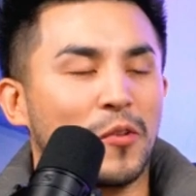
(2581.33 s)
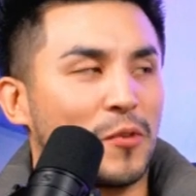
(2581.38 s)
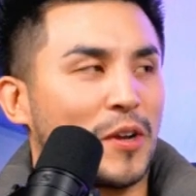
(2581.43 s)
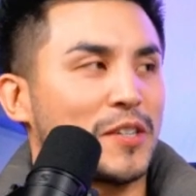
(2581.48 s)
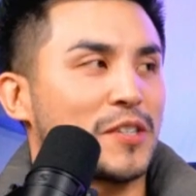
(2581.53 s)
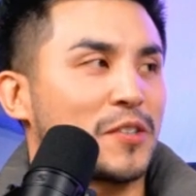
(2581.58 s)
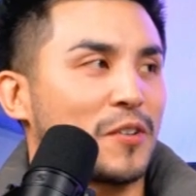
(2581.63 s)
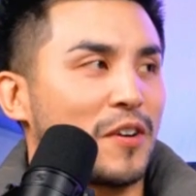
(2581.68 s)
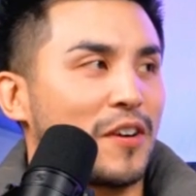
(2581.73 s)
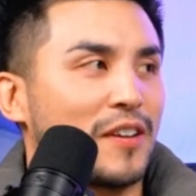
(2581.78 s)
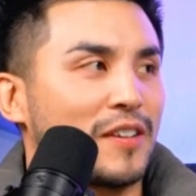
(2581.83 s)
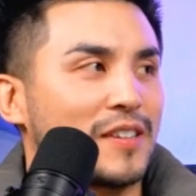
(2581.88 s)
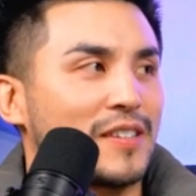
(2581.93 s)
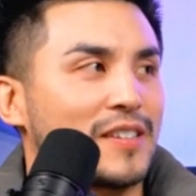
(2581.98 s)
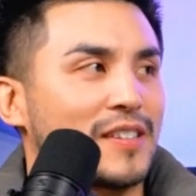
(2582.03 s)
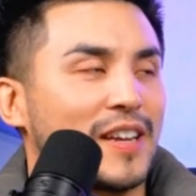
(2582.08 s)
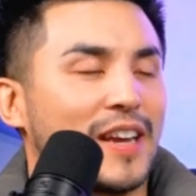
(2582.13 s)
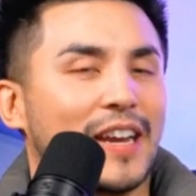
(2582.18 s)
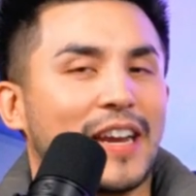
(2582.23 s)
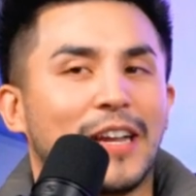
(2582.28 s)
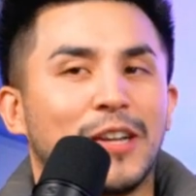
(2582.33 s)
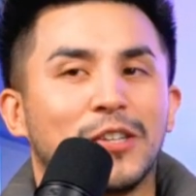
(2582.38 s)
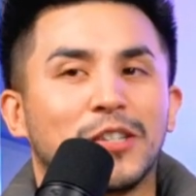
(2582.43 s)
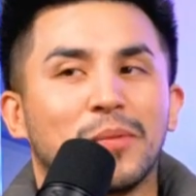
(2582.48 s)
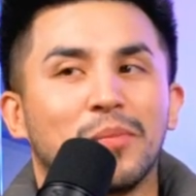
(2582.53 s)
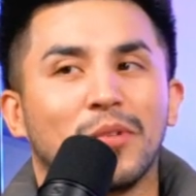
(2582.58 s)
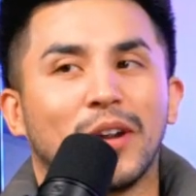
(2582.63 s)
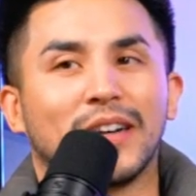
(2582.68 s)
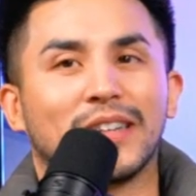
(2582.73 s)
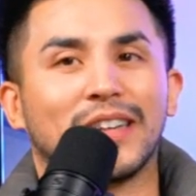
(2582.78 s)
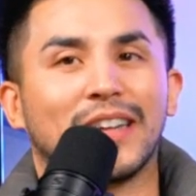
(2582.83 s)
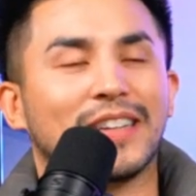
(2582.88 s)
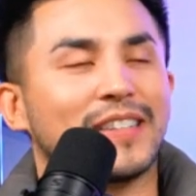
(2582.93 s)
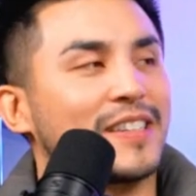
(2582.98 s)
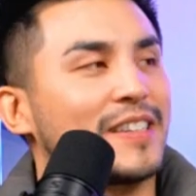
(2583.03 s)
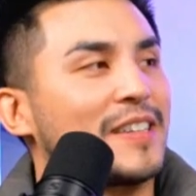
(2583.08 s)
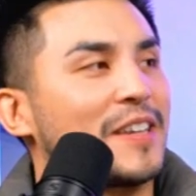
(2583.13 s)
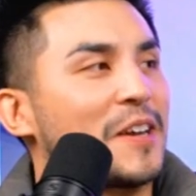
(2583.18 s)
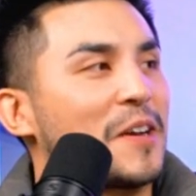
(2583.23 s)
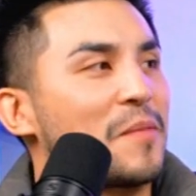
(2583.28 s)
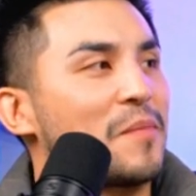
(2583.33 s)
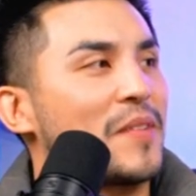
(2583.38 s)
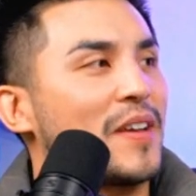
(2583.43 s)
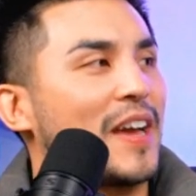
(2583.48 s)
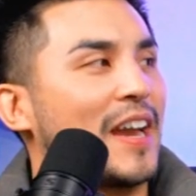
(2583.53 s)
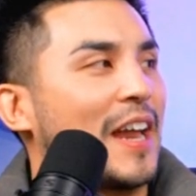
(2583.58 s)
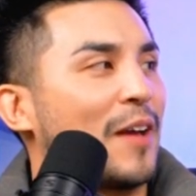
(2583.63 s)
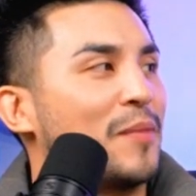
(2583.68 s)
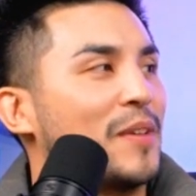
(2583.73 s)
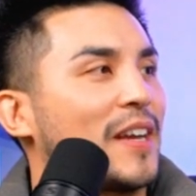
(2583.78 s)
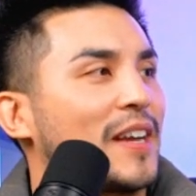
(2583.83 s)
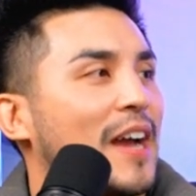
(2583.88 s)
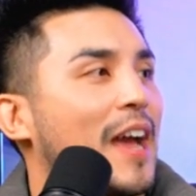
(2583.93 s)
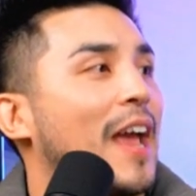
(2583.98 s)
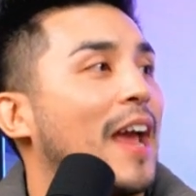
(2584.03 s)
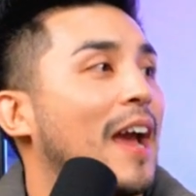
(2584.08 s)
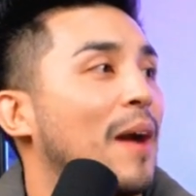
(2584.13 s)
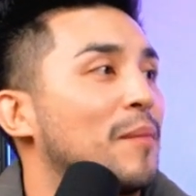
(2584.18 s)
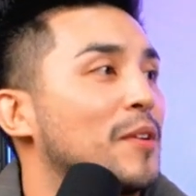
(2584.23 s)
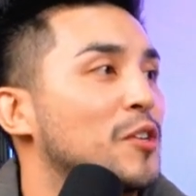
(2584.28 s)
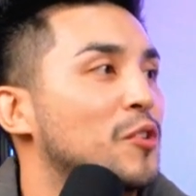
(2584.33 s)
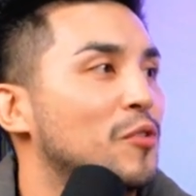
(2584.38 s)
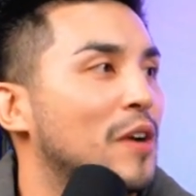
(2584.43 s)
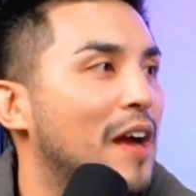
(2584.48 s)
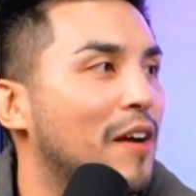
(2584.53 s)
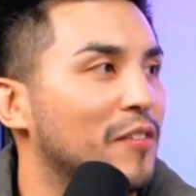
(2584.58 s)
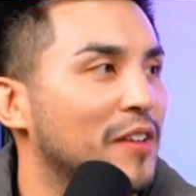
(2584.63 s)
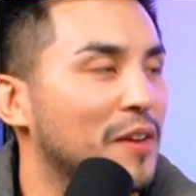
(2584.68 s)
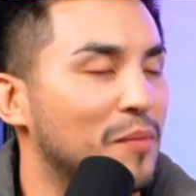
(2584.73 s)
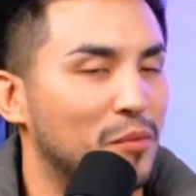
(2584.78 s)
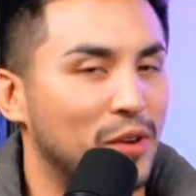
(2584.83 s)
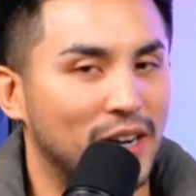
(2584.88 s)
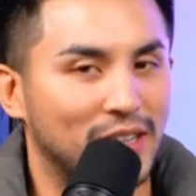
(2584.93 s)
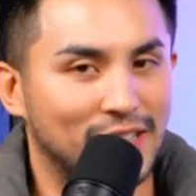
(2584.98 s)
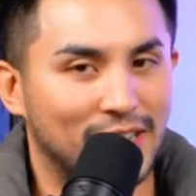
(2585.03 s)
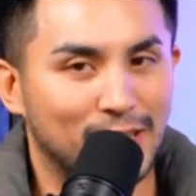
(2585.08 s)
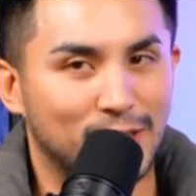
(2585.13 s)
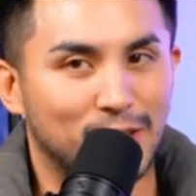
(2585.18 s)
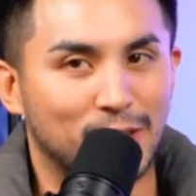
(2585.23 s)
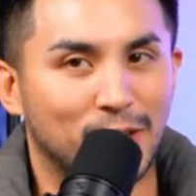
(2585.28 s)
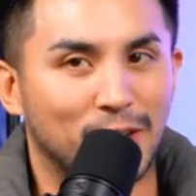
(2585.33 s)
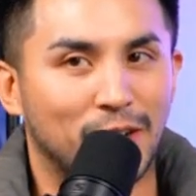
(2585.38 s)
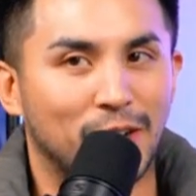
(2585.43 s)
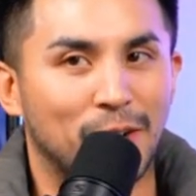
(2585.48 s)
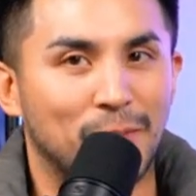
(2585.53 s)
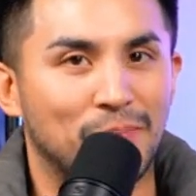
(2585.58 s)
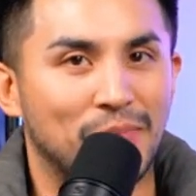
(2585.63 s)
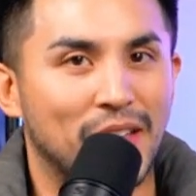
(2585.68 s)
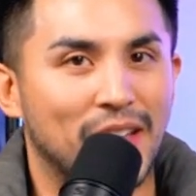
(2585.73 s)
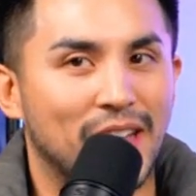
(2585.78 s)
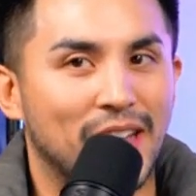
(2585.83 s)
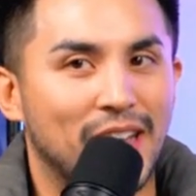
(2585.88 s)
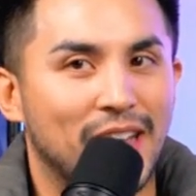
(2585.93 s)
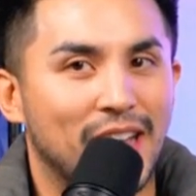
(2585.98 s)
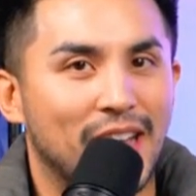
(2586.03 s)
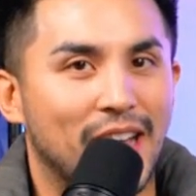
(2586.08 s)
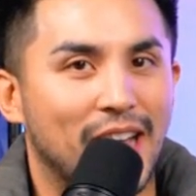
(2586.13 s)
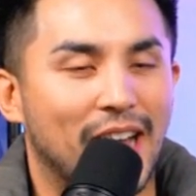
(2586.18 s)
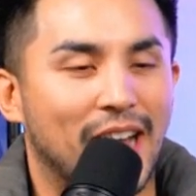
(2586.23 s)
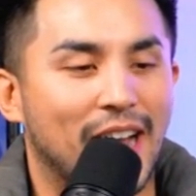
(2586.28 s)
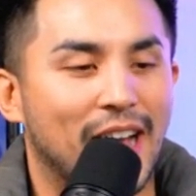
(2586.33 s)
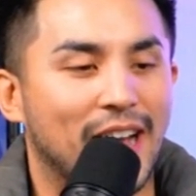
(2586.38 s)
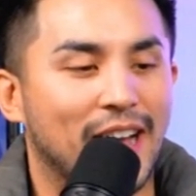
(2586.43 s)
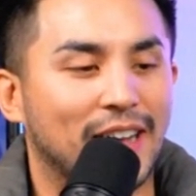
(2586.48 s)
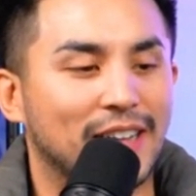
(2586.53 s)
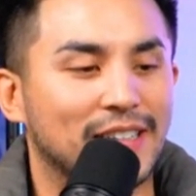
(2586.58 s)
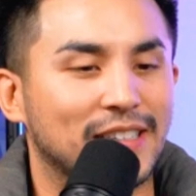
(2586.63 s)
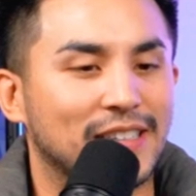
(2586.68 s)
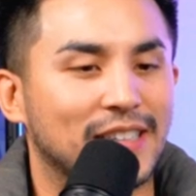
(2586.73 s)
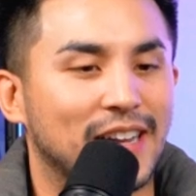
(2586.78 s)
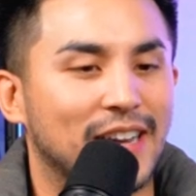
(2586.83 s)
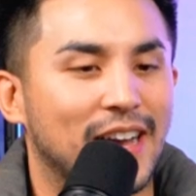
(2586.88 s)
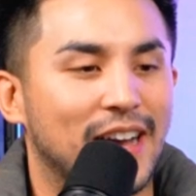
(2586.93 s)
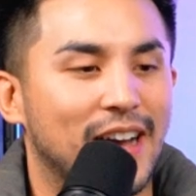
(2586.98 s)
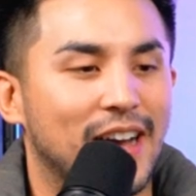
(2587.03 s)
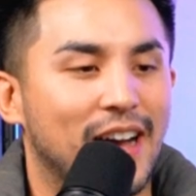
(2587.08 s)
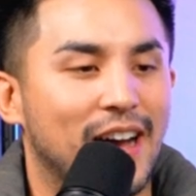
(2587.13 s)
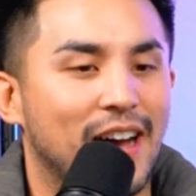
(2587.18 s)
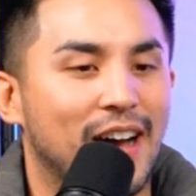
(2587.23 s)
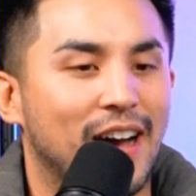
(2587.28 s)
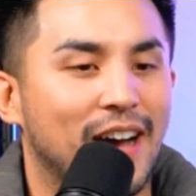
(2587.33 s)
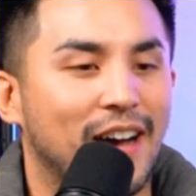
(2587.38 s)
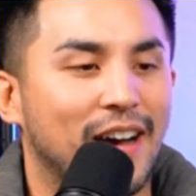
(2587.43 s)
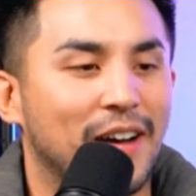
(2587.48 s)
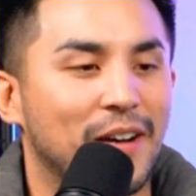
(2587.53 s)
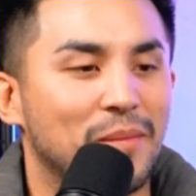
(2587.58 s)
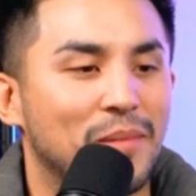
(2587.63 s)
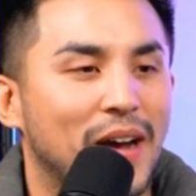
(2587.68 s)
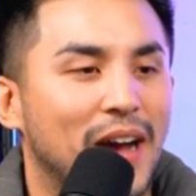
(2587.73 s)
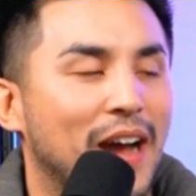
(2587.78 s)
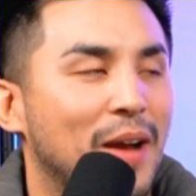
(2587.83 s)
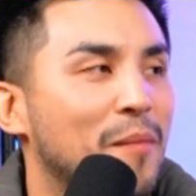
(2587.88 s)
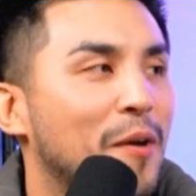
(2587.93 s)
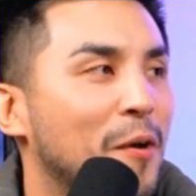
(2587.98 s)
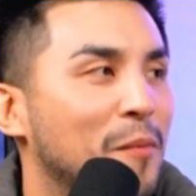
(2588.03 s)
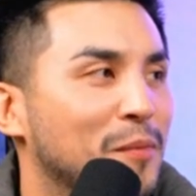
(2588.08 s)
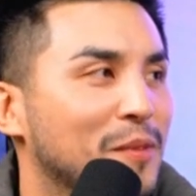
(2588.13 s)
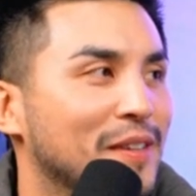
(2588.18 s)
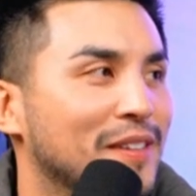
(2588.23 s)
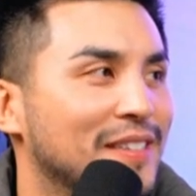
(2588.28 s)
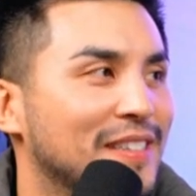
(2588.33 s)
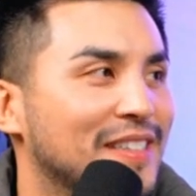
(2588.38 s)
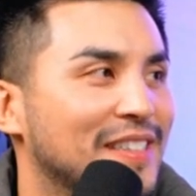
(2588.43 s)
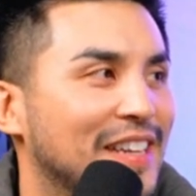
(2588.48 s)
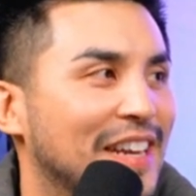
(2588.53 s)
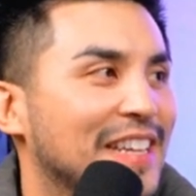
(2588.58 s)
in restaurants and I used to breakdance in them, and I'd be like, hey, I'm a traveling breakdancer, and I'm homeless. And